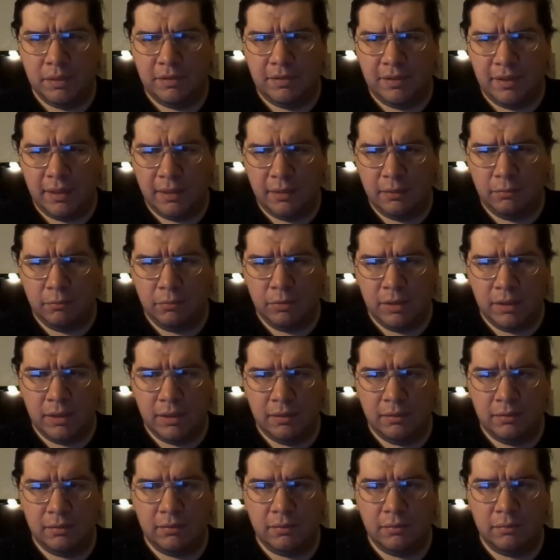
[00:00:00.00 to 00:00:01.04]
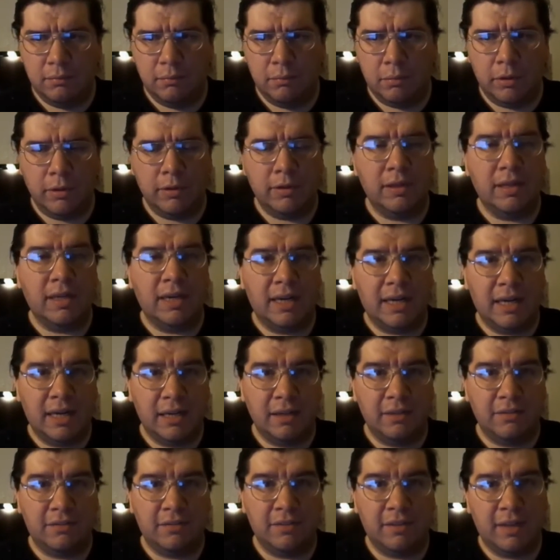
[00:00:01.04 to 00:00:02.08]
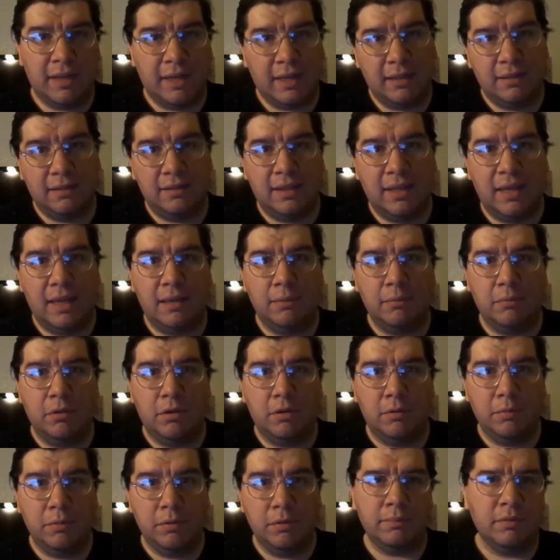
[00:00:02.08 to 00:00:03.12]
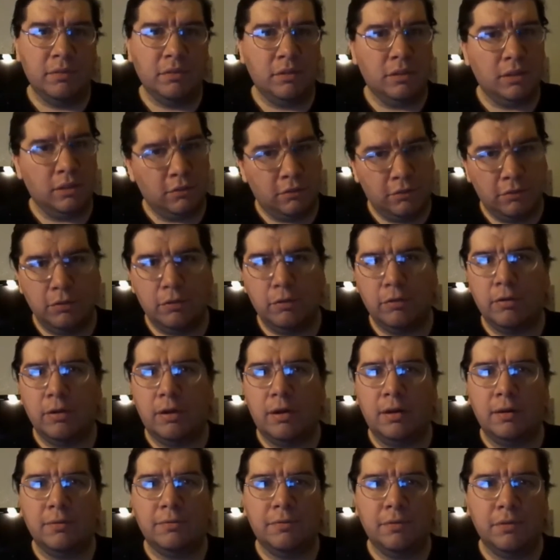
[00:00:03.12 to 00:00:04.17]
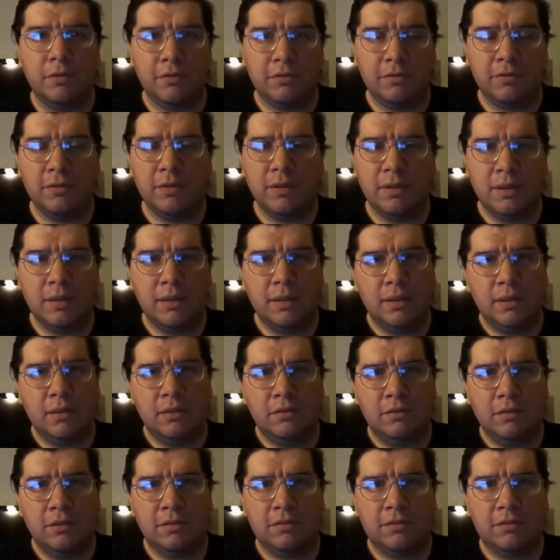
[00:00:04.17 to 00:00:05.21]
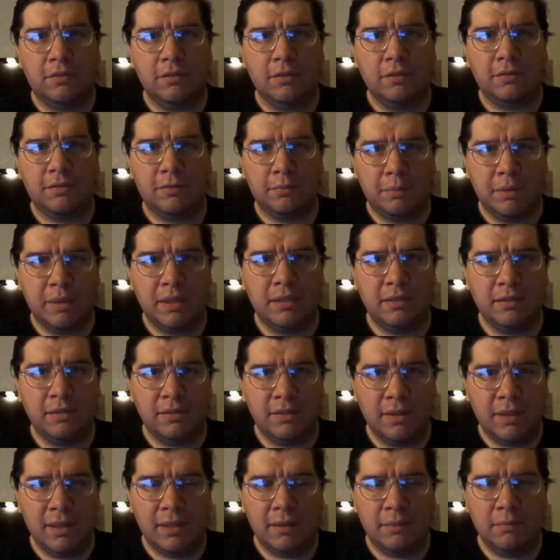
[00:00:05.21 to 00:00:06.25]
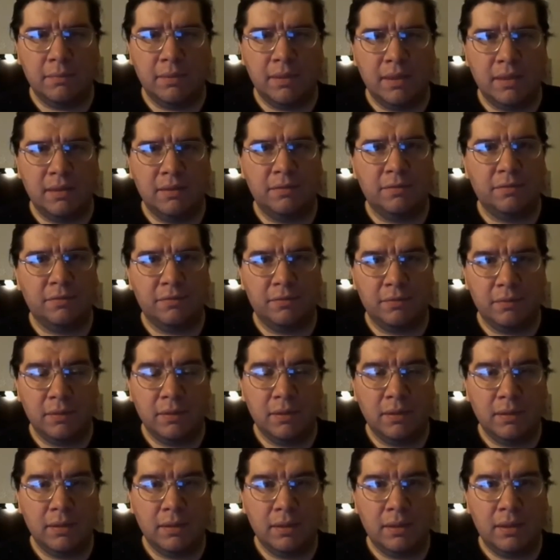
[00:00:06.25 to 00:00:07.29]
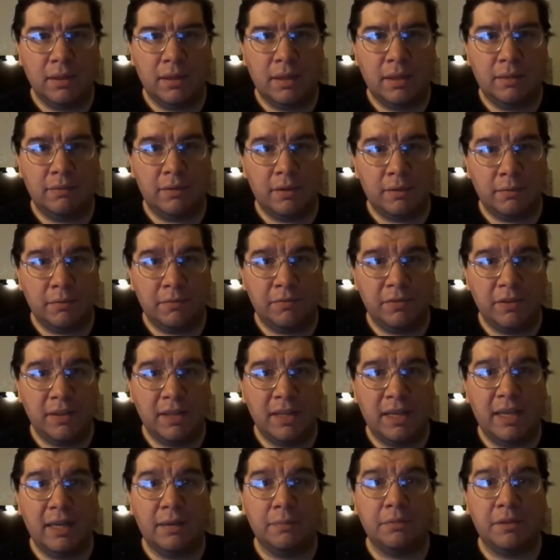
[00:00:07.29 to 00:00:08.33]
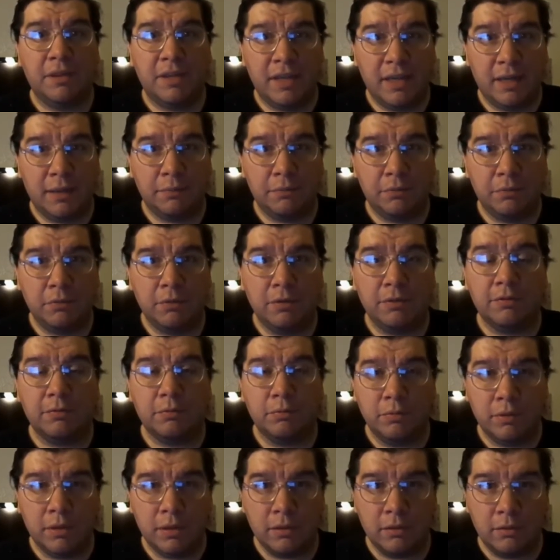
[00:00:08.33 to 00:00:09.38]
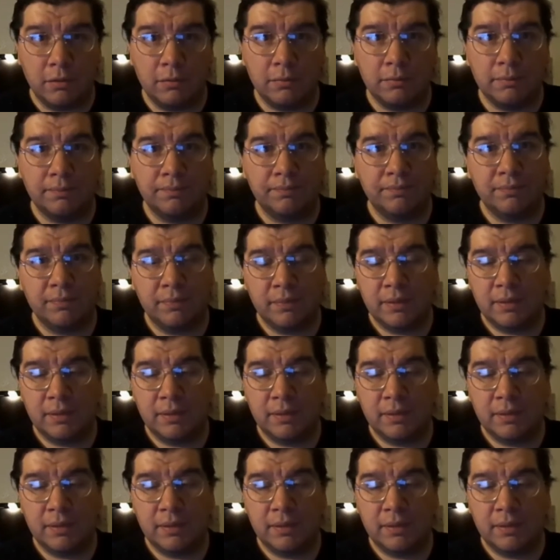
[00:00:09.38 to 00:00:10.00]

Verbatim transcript: but then when Martin Heiss had came over, you know, to their office, just to explain to them if if everything they have captured is real.